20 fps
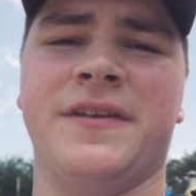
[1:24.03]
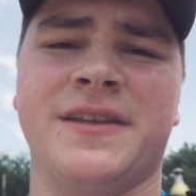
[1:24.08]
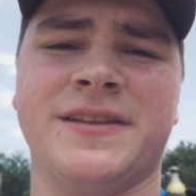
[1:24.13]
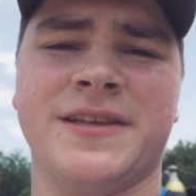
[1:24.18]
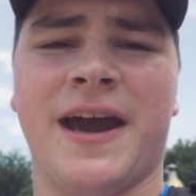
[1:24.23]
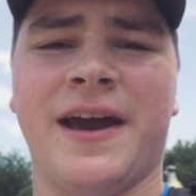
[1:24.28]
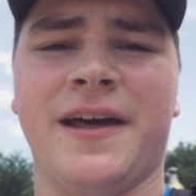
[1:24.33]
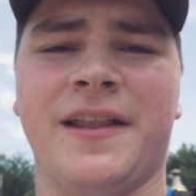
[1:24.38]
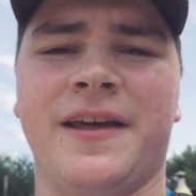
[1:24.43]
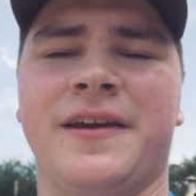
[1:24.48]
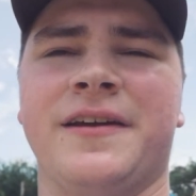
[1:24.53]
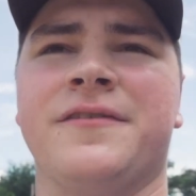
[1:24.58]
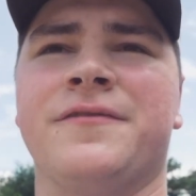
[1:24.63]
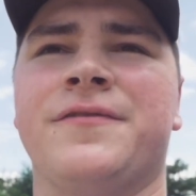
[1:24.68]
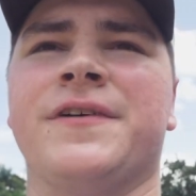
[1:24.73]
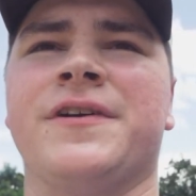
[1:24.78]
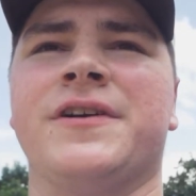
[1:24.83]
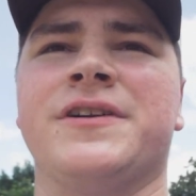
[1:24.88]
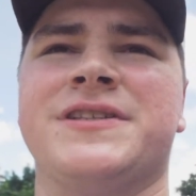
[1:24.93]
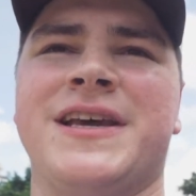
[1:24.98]
in Thailand
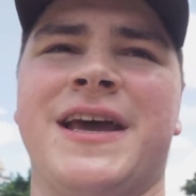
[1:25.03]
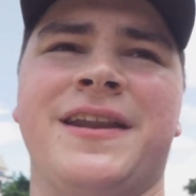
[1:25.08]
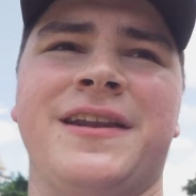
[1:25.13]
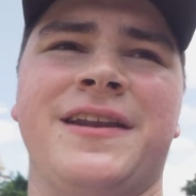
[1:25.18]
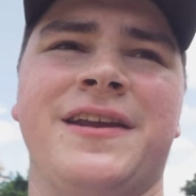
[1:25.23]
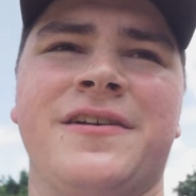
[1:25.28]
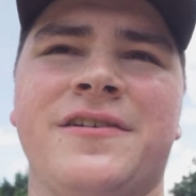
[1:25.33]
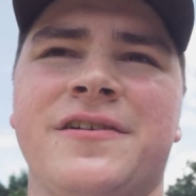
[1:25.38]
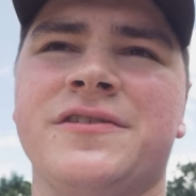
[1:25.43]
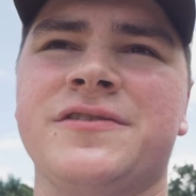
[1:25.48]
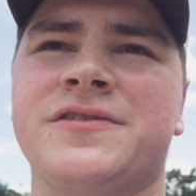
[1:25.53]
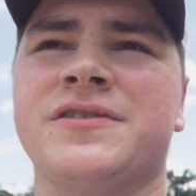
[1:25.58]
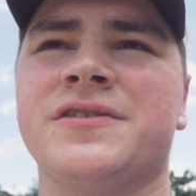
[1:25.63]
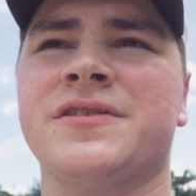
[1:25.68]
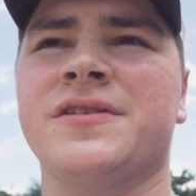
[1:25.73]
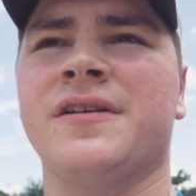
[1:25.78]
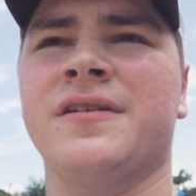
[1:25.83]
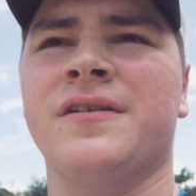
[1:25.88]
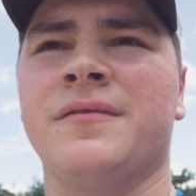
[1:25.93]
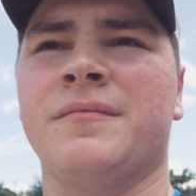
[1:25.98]
for 10 years,
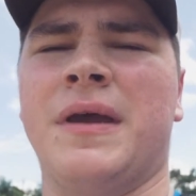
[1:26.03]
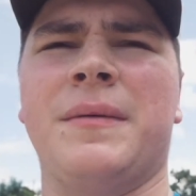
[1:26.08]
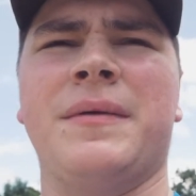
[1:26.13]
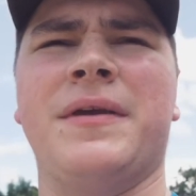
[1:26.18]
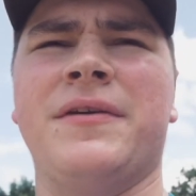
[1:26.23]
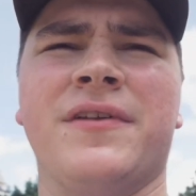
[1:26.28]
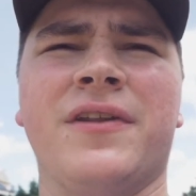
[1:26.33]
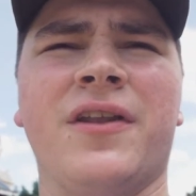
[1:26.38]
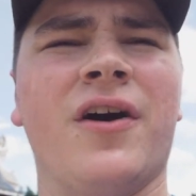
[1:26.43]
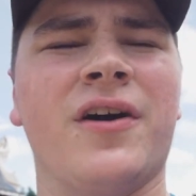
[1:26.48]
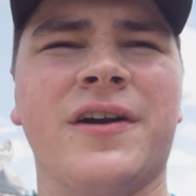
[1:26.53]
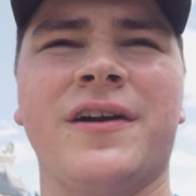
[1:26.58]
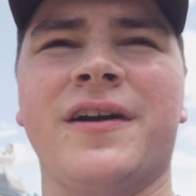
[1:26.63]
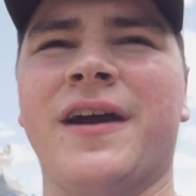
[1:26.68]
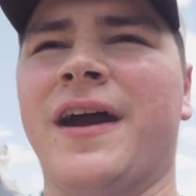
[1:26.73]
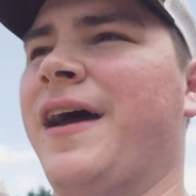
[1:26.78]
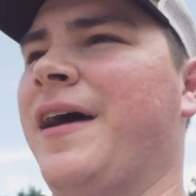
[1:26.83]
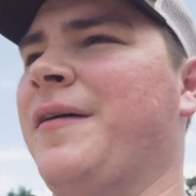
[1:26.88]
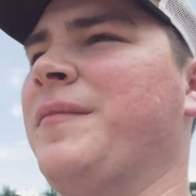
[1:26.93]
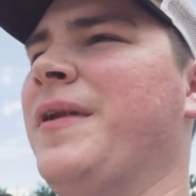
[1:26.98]
maybe even longer.
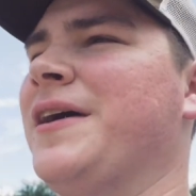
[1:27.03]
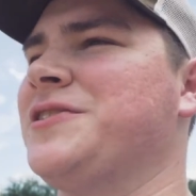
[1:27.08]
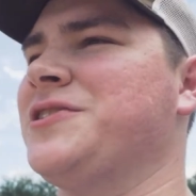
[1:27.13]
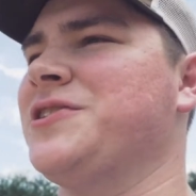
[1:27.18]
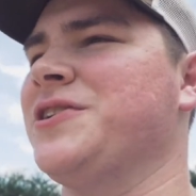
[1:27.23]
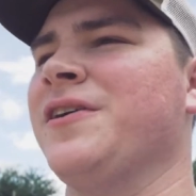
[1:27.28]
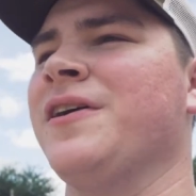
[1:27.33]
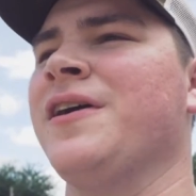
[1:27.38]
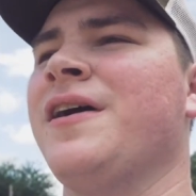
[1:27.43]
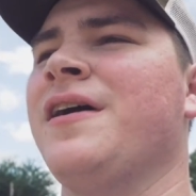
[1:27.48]
I'm not sure,